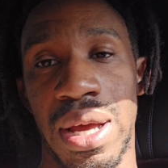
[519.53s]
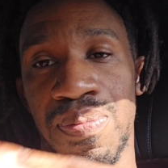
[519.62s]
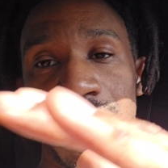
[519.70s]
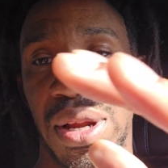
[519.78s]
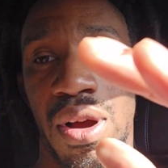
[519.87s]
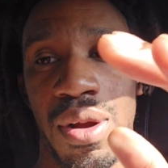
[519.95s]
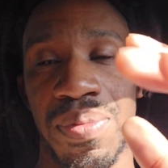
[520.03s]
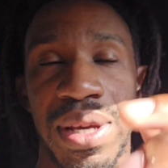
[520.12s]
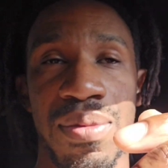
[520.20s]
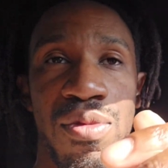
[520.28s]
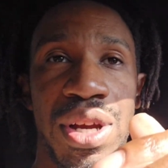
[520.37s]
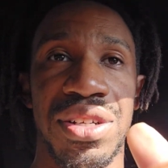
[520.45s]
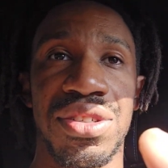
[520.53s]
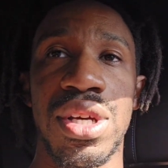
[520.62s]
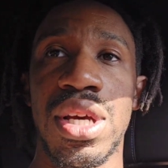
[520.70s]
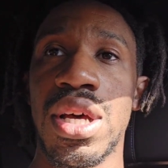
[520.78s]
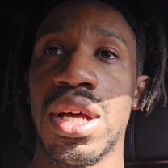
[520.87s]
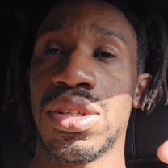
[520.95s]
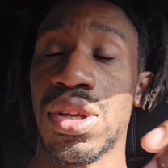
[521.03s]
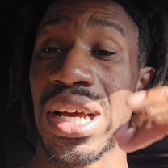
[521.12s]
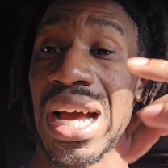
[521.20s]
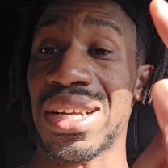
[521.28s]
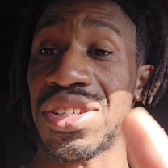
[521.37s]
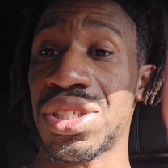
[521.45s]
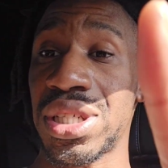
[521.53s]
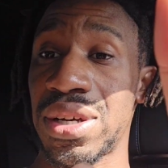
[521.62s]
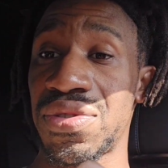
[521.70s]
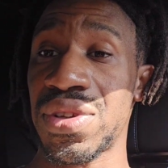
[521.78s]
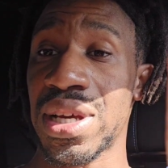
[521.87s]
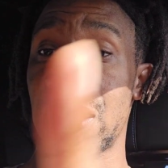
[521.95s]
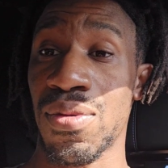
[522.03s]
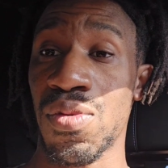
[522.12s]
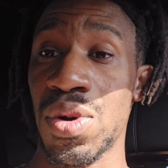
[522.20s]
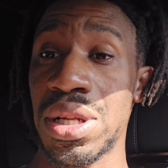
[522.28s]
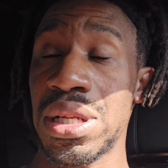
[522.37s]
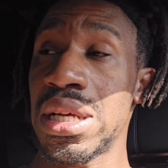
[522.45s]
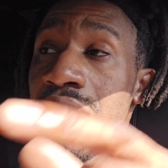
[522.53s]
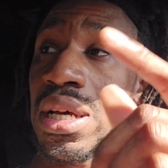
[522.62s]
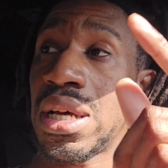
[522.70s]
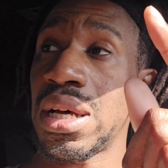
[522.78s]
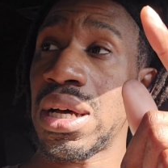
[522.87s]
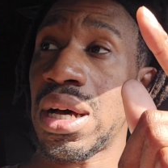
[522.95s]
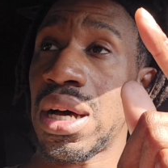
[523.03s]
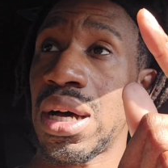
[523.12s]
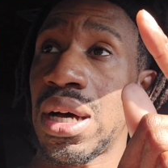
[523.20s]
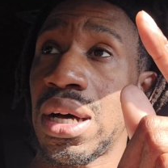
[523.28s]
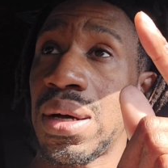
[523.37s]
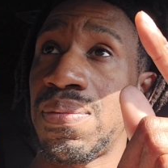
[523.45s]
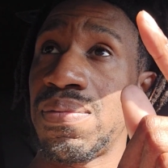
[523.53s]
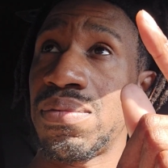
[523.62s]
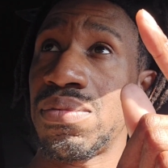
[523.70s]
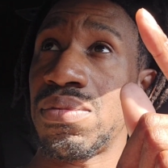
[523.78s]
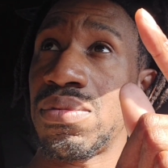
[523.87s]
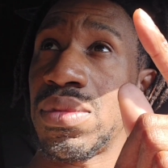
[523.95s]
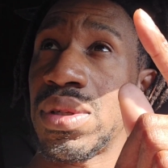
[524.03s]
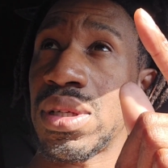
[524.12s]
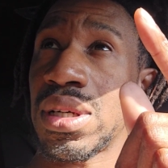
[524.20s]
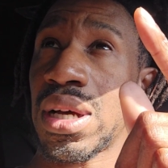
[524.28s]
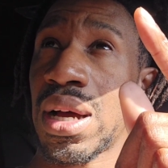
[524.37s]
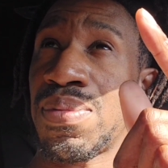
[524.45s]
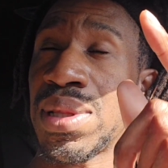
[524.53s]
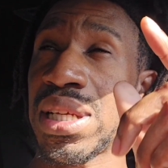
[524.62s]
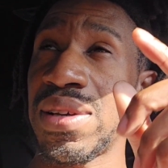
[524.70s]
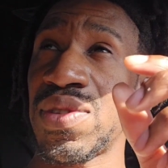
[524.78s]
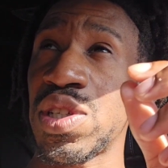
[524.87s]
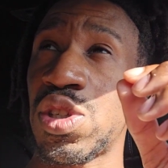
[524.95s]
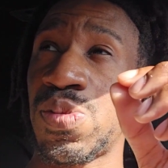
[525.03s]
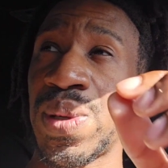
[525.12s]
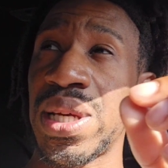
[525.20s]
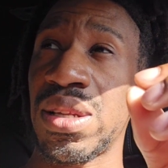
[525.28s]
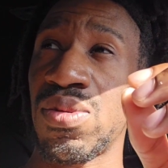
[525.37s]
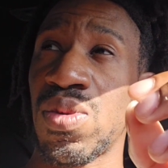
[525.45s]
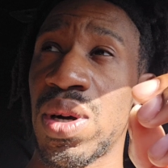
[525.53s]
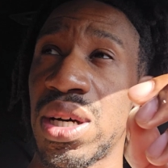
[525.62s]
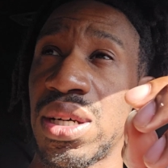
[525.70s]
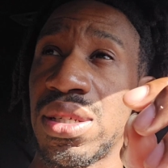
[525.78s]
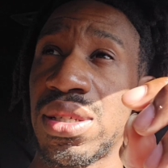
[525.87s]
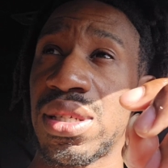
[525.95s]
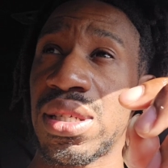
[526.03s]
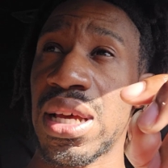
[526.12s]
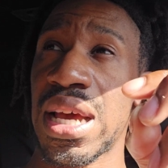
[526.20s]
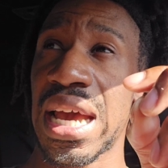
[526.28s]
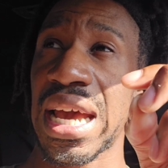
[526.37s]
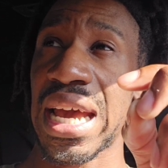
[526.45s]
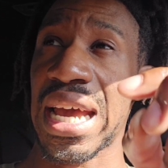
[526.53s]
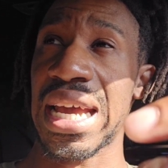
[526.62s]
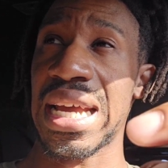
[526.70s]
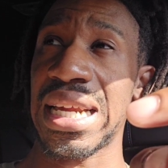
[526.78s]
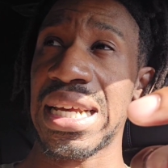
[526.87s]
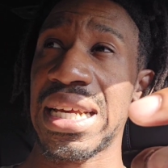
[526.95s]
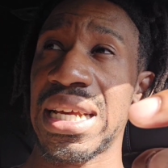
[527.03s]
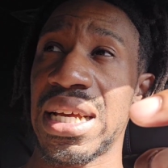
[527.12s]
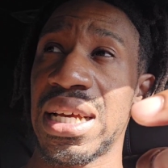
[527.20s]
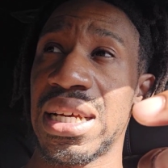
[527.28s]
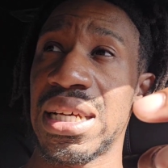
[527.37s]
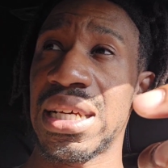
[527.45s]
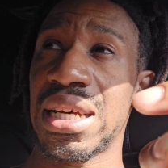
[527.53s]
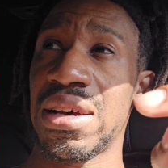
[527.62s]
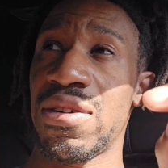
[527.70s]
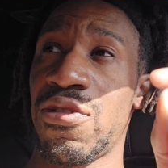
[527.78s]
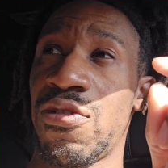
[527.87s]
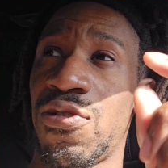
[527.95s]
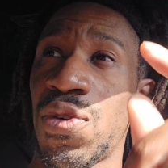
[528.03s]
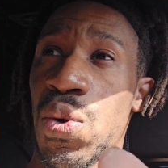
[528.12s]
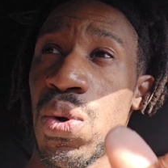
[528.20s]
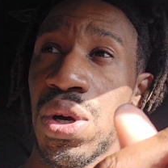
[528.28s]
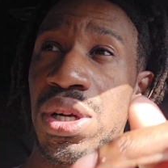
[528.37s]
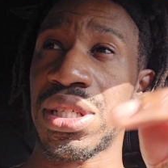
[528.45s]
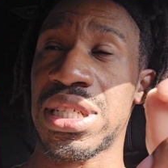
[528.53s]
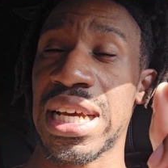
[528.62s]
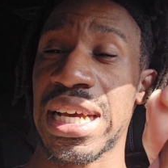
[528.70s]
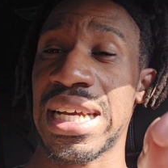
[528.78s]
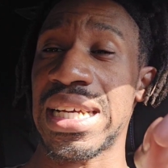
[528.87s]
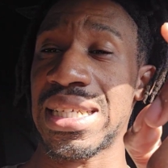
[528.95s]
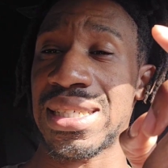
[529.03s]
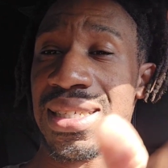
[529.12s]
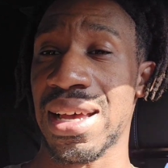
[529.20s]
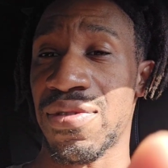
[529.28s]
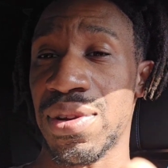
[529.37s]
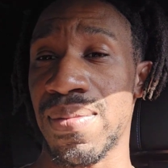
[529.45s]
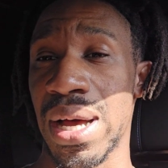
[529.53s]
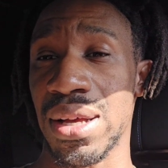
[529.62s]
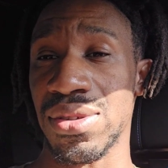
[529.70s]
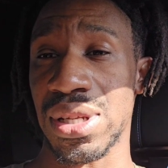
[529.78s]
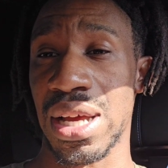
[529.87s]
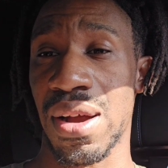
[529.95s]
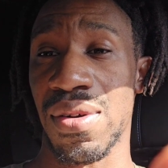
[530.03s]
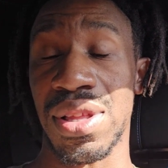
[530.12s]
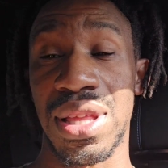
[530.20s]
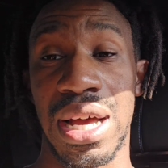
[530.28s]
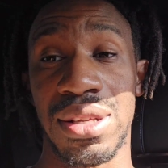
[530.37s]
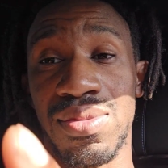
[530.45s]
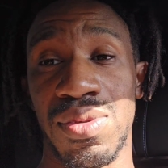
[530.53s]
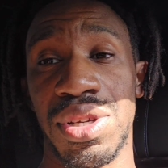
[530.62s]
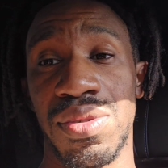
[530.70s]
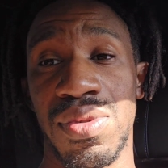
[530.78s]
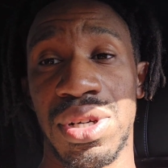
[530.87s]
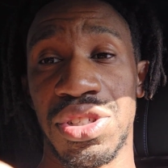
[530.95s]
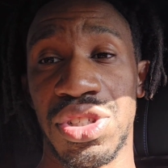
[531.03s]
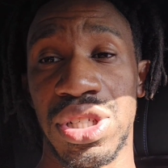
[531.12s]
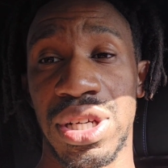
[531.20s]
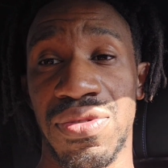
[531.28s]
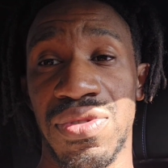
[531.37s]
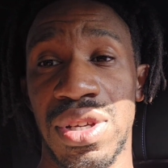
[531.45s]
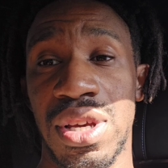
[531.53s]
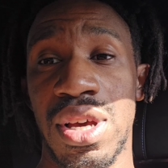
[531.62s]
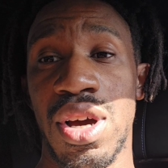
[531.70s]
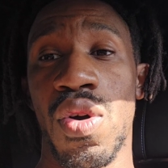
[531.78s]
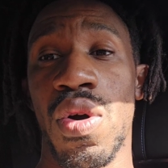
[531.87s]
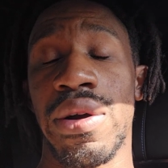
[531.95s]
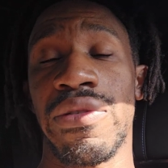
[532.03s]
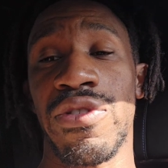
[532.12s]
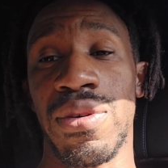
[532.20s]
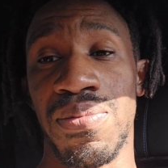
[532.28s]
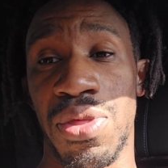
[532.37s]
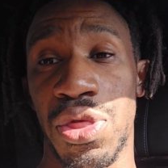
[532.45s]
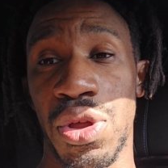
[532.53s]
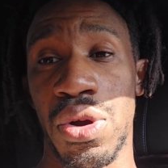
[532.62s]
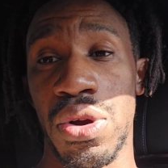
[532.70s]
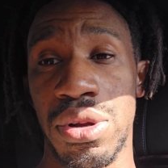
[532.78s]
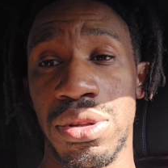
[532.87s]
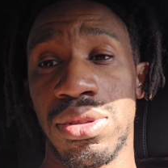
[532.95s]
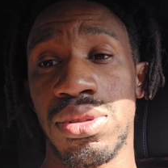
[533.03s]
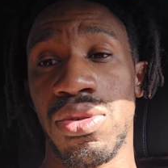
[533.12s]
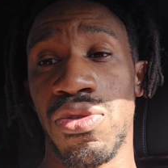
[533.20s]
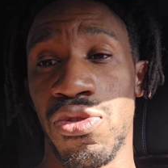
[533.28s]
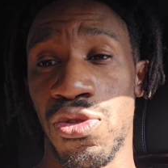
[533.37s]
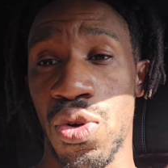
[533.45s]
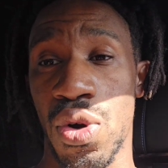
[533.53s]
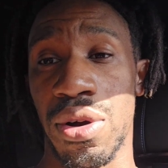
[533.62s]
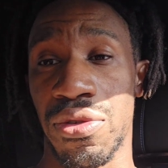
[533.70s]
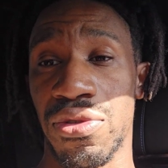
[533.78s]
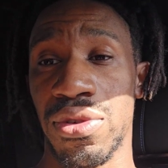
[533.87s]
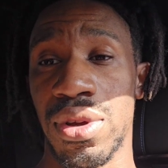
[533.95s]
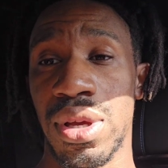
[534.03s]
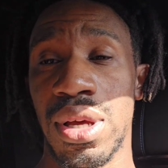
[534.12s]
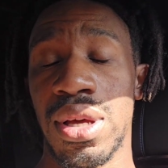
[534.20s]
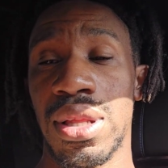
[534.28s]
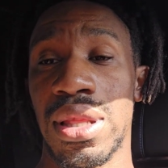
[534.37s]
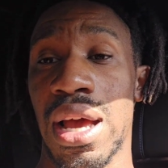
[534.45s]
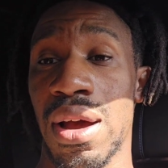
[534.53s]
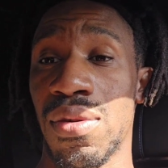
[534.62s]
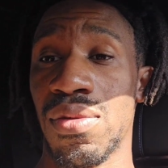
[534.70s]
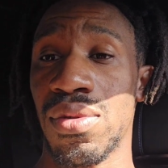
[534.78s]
in the RPM range. So you got to shift at 1. I believe the speed was 84 to 87 miles an hour. That's where you want to shift, going from 3rd to 4th. Now